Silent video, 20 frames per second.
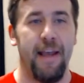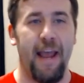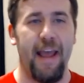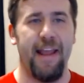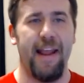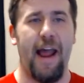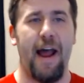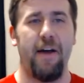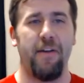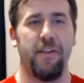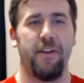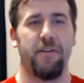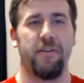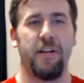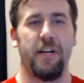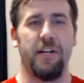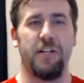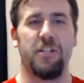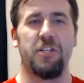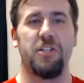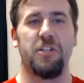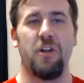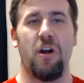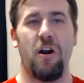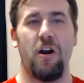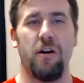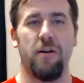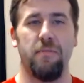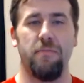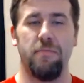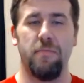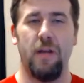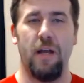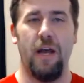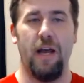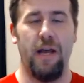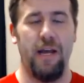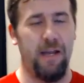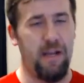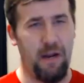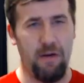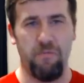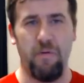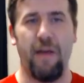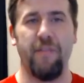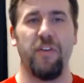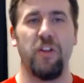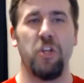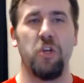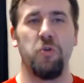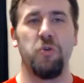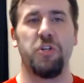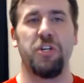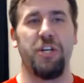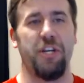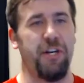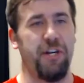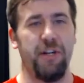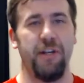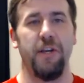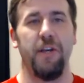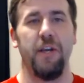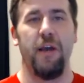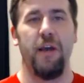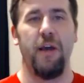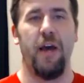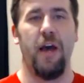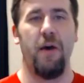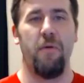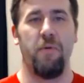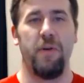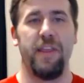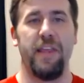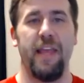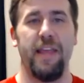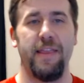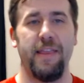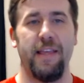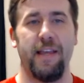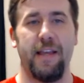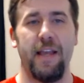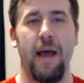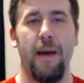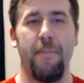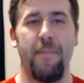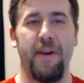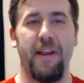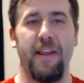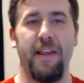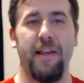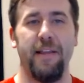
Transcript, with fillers: and how they're going to start a revolution within the company.